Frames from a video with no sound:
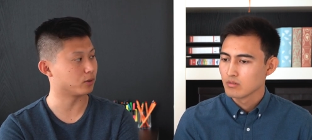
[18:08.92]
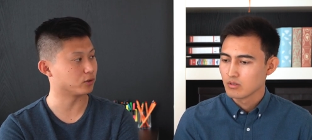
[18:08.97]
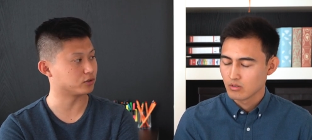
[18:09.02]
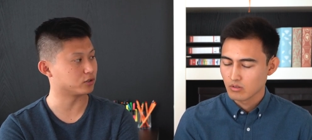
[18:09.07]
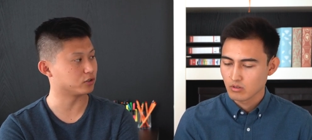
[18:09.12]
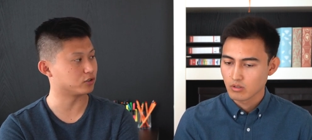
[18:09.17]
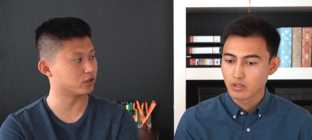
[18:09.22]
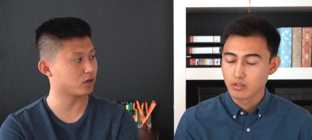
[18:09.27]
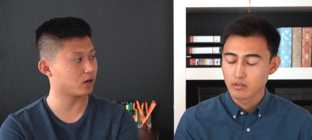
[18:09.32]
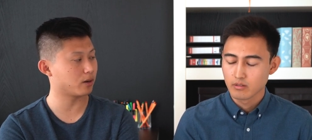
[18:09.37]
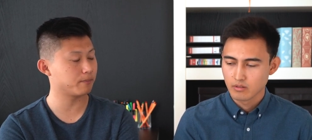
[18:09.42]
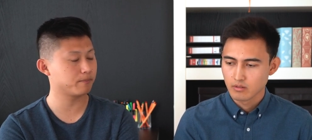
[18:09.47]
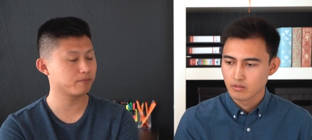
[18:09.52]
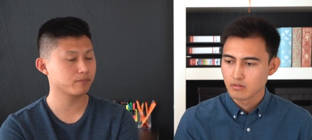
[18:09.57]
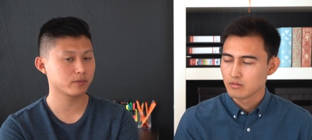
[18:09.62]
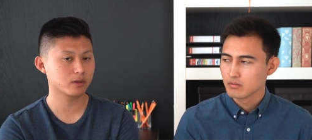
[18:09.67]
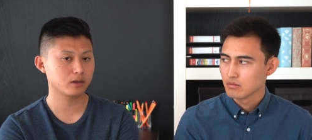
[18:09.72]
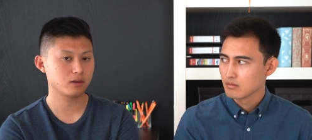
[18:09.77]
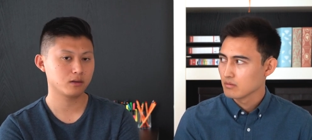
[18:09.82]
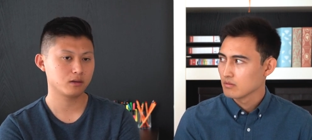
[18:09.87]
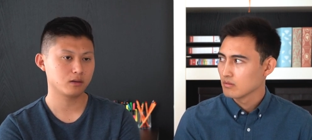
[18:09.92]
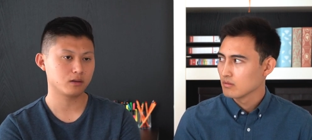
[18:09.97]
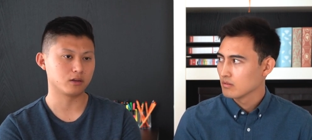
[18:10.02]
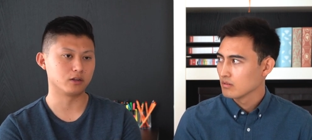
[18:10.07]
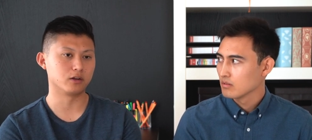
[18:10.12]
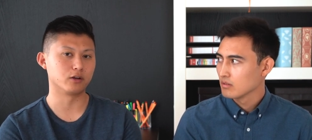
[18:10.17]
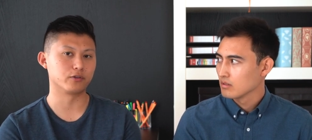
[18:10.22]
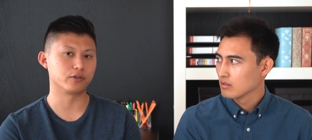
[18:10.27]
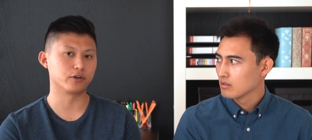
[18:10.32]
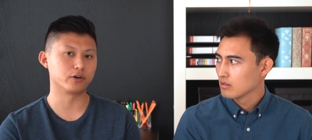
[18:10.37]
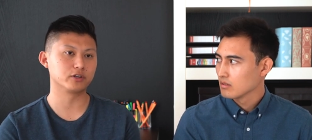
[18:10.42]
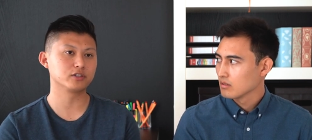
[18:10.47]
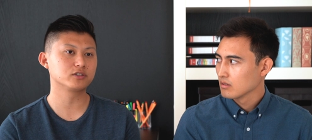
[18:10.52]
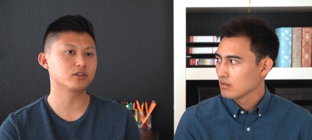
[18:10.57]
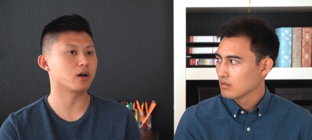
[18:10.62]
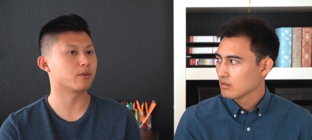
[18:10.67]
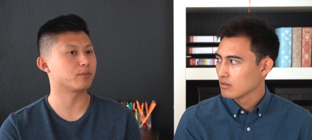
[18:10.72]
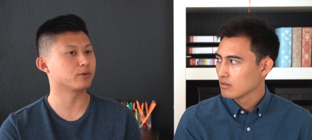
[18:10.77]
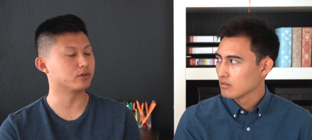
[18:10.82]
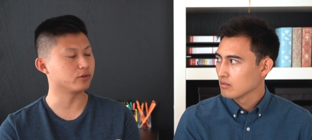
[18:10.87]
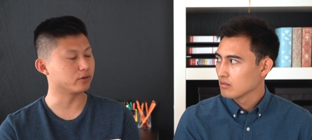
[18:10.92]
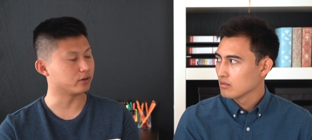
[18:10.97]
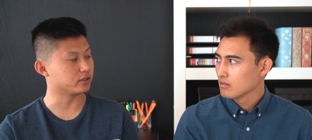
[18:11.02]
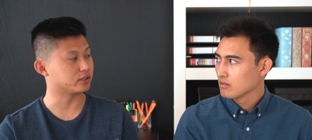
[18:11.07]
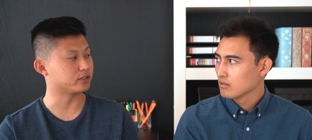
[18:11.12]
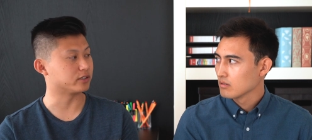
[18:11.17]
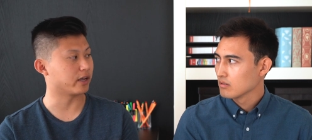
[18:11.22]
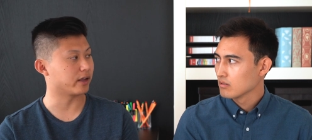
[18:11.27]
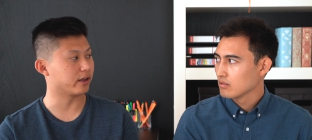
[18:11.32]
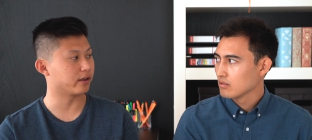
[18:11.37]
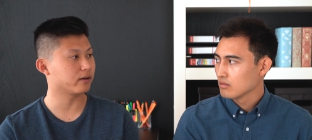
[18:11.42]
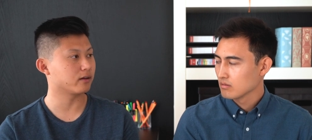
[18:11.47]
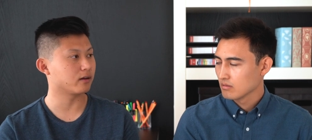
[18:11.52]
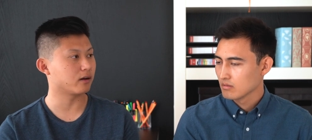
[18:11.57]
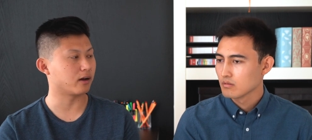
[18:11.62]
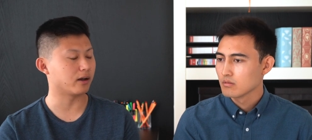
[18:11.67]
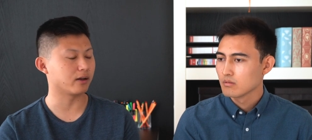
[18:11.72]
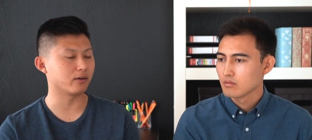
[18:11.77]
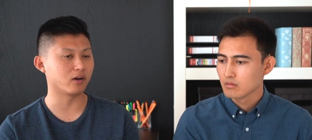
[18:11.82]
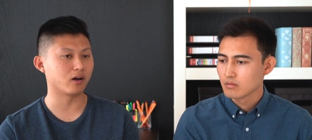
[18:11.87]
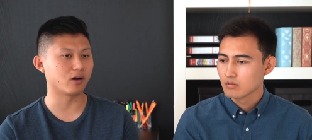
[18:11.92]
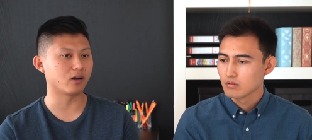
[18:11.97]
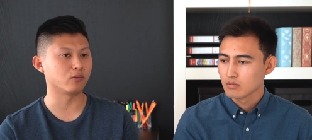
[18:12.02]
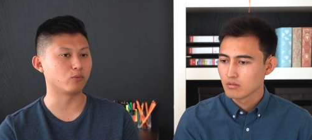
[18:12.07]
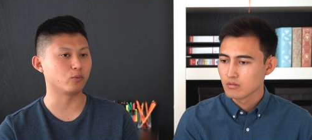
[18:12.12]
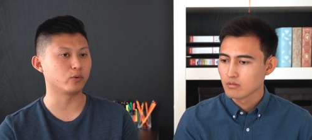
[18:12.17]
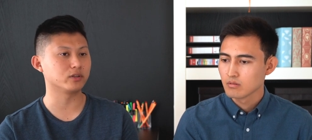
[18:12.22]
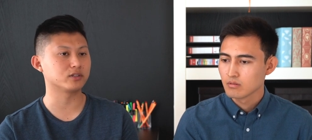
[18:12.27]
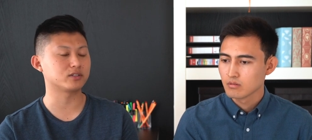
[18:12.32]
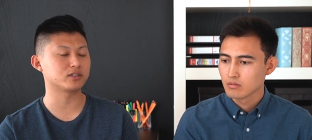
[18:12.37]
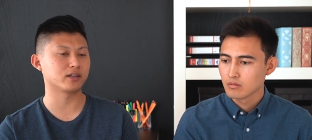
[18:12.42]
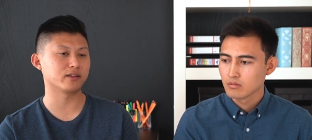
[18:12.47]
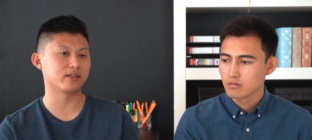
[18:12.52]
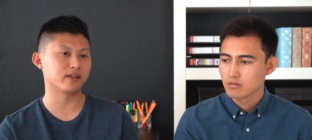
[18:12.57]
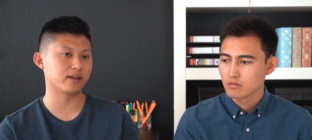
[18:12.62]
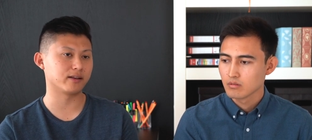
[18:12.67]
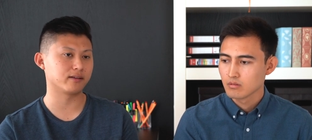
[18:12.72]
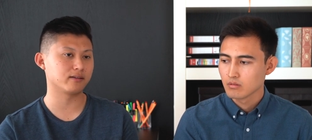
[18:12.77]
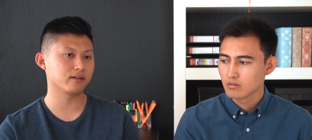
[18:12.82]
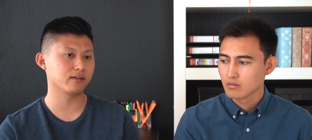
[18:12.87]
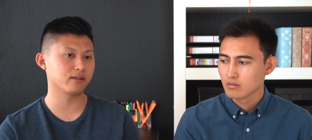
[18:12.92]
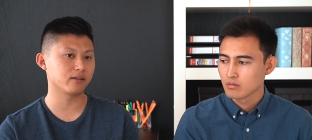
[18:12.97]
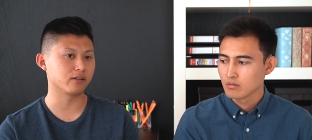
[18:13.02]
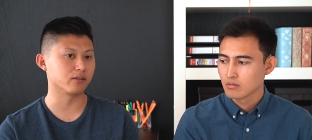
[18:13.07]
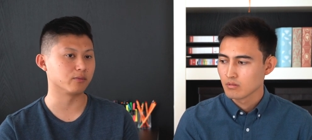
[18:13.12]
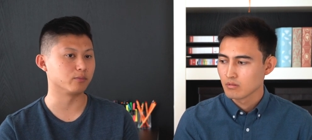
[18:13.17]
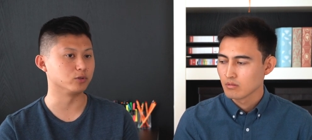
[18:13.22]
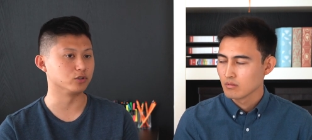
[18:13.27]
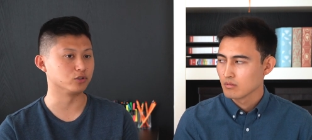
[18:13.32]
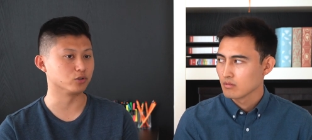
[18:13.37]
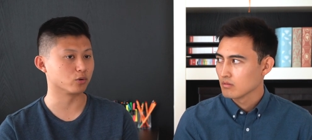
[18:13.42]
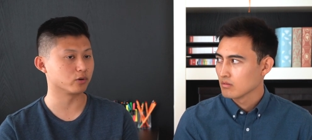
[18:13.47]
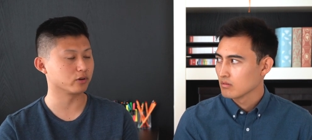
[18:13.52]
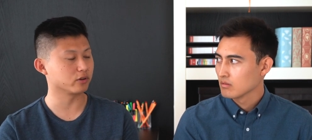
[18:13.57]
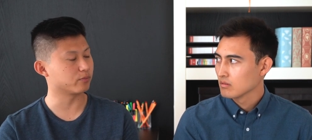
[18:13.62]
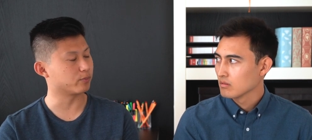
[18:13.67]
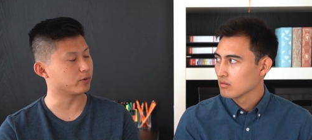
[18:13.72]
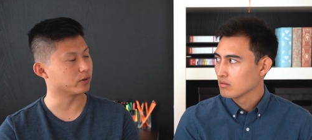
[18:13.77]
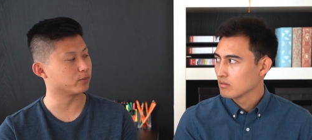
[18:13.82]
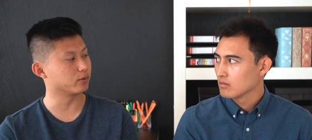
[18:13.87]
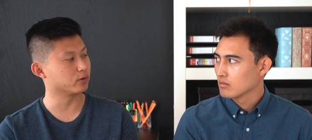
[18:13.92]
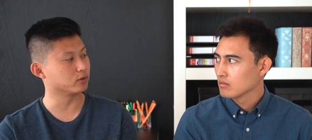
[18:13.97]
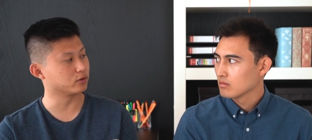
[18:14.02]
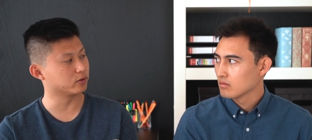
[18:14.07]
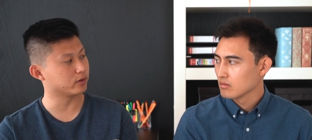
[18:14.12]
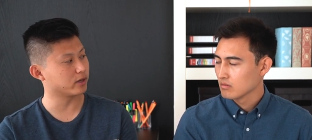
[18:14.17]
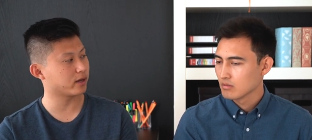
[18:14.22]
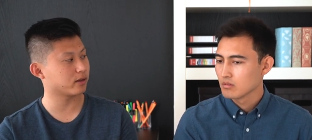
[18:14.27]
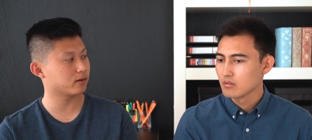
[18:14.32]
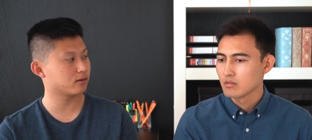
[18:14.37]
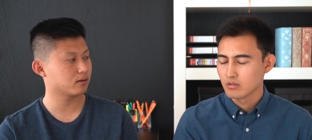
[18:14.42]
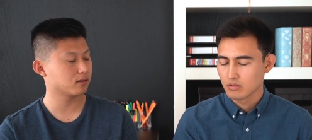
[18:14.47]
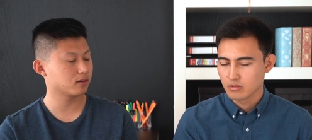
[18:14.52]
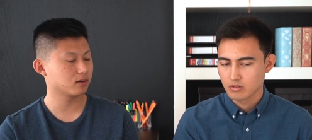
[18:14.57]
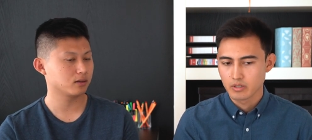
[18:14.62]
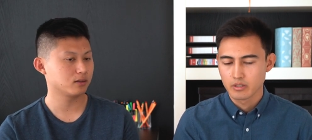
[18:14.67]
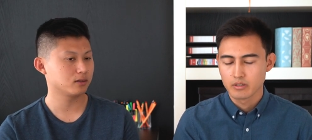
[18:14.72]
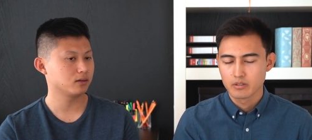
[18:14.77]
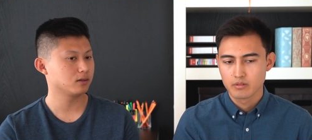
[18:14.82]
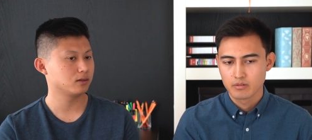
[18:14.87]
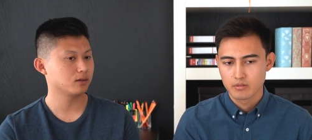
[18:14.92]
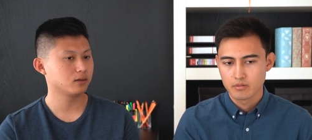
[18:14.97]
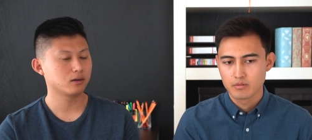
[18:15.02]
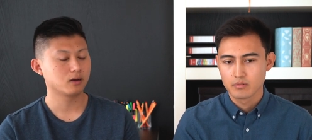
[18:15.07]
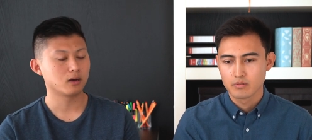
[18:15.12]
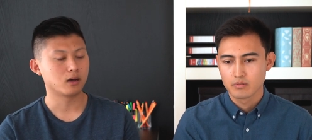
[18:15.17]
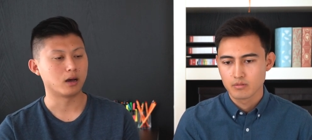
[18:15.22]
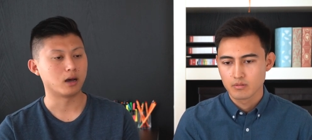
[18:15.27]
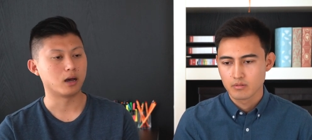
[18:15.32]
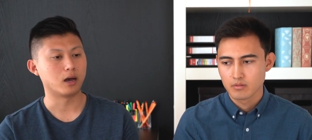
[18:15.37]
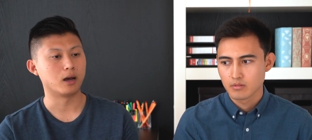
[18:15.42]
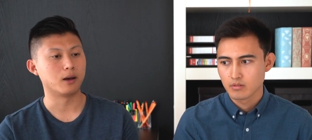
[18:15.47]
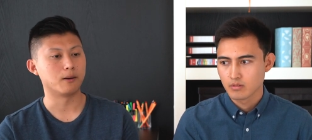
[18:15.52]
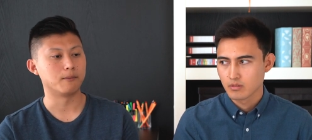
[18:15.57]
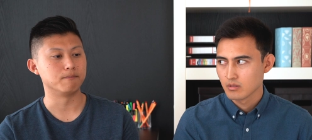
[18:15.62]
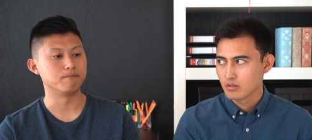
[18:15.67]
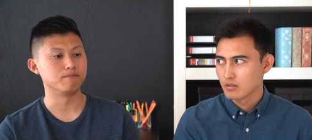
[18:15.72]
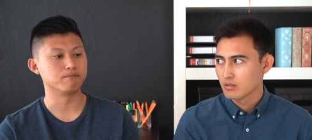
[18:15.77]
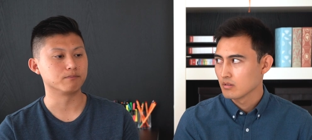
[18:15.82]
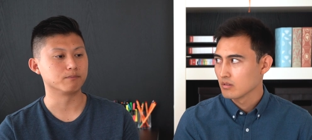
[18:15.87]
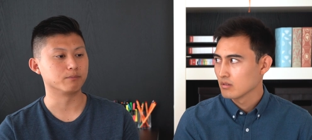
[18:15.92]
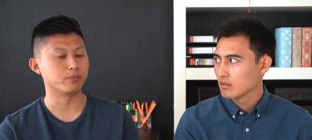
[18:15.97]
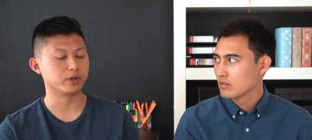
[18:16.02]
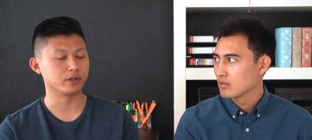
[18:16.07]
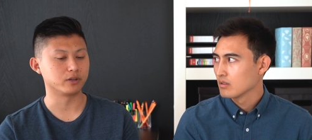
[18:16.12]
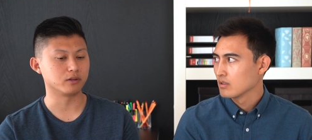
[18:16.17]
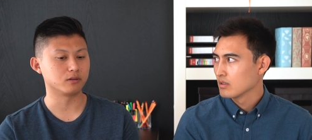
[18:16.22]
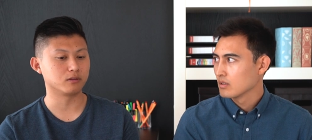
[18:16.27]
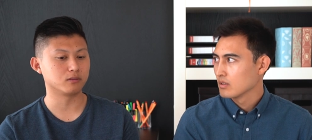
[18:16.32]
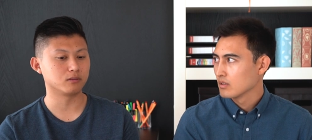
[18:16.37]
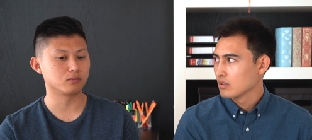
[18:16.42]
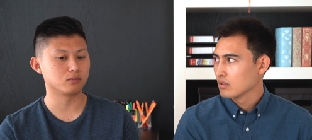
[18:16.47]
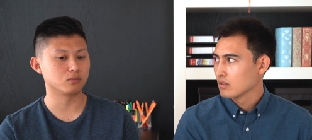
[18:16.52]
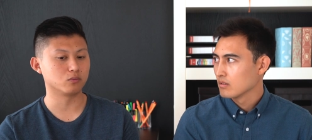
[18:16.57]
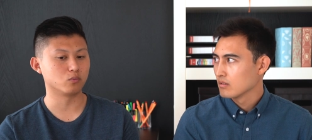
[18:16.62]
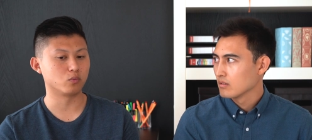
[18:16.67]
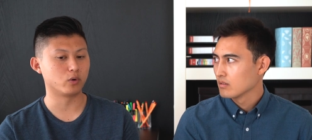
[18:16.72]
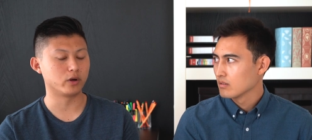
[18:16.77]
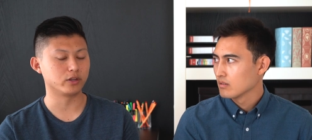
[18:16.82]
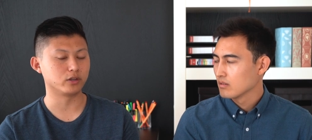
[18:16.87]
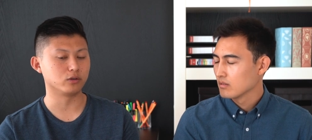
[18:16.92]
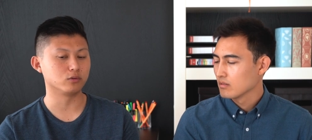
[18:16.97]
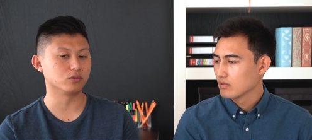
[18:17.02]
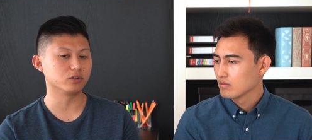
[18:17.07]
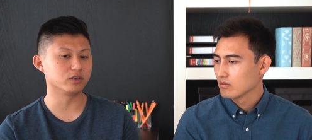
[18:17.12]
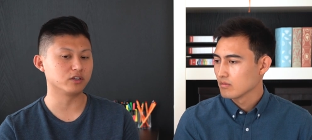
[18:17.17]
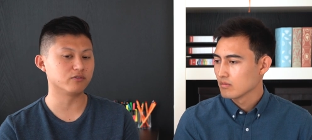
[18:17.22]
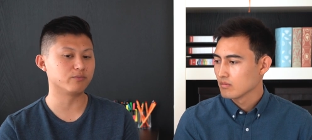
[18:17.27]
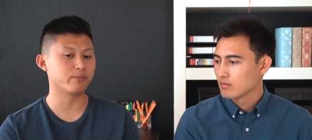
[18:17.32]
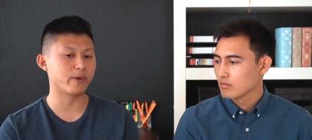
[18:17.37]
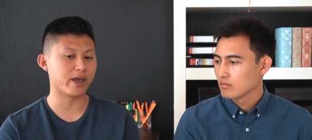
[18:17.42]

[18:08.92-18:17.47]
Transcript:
Speaker 1: post the job. You know, there is the opportunity to stay. I, I wouldn't say that the majority of people do that. Okay. Um, but when you leave